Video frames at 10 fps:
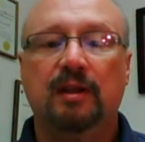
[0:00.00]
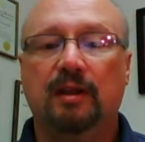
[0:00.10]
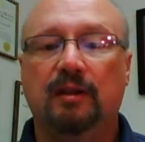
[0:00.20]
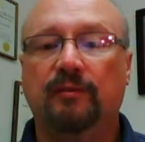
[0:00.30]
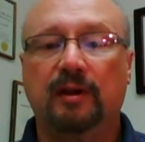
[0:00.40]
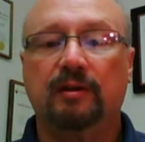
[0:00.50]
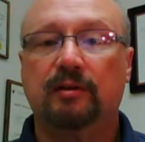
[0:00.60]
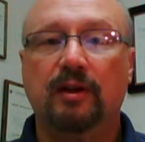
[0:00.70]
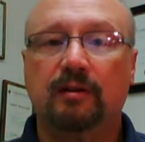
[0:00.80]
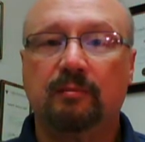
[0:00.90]
If I
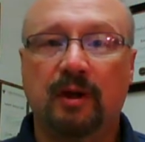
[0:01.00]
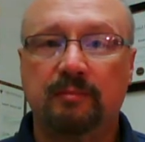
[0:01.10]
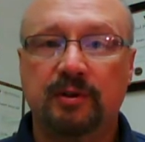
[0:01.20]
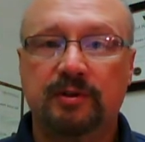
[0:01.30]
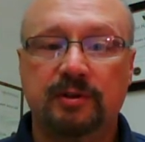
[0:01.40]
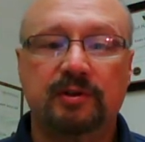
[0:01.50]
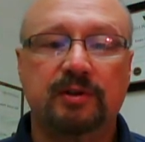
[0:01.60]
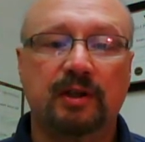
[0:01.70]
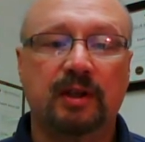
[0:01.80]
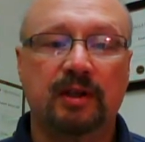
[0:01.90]
conduct my
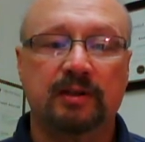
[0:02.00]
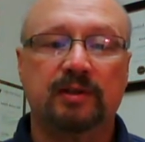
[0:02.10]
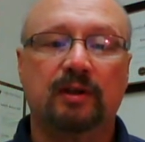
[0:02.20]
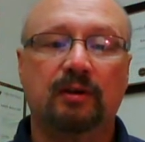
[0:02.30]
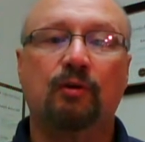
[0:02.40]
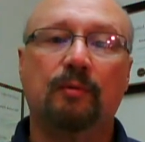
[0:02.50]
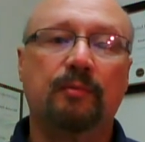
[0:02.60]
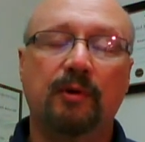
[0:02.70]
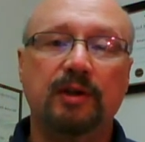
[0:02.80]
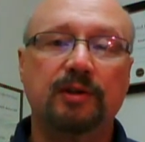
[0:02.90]
business as a
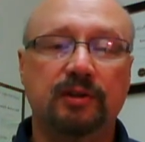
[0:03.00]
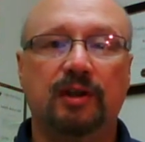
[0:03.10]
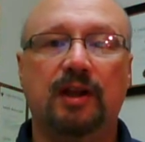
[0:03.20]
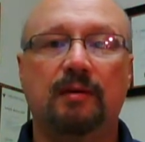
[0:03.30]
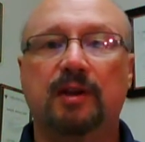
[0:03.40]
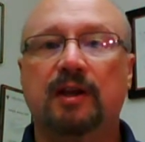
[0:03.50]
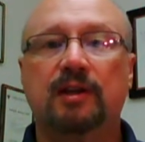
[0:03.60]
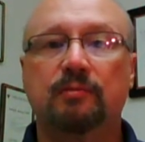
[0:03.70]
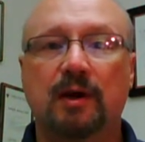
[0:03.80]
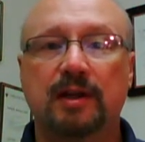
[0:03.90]
corporation named
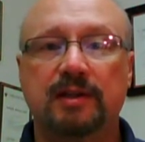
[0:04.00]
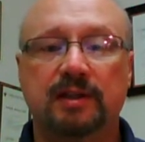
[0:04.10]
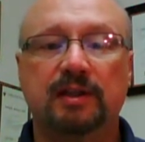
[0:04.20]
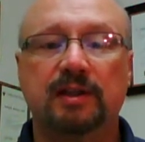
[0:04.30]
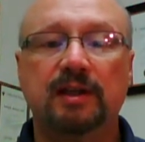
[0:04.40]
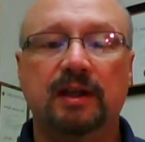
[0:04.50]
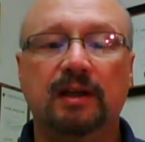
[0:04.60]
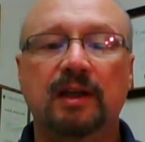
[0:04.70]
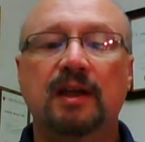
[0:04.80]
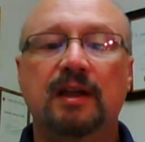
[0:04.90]
XYZ
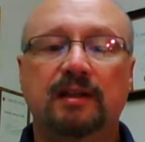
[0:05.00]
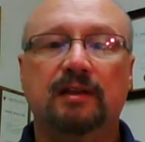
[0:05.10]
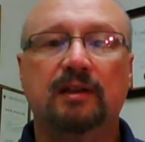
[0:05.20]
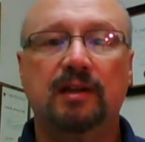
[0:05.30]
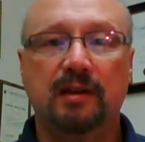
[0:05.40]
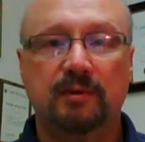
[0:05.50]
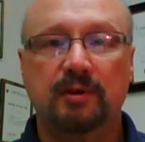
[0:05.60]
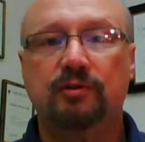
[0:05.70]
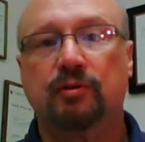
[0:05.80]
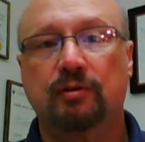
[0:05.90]
Inc., then the named
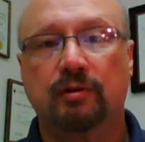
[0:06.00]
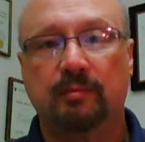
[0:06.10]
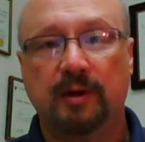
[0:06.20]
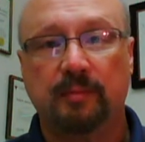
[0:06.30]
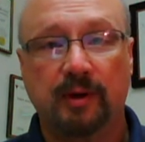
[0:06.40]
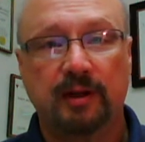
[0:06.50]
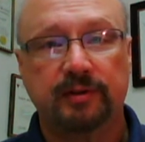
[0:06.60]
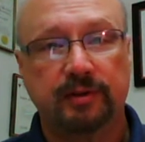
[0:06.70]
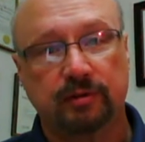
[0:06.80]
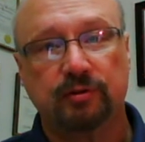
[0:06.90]
insured on my
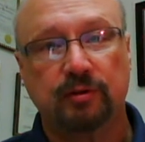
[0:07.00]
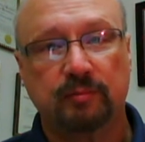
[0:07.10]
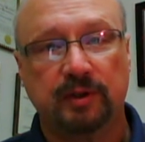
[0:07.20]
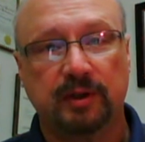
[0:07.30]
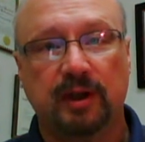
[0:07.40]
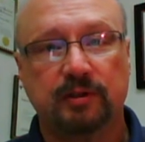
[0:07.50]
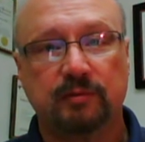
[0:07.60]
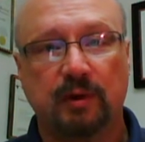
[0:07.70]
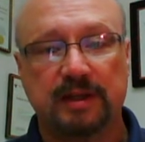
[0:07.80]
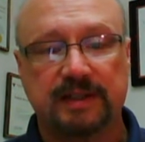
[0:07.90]
policy should be
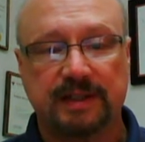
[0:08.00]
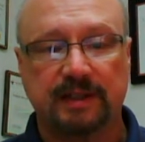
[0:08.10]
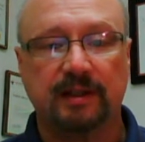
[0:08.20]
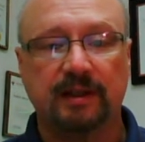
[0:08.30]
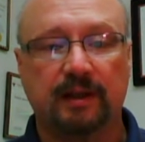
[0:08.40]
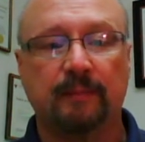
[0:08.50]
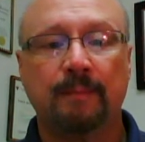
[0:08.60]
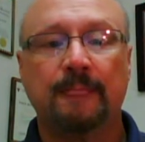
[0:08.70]
XYZ Inc.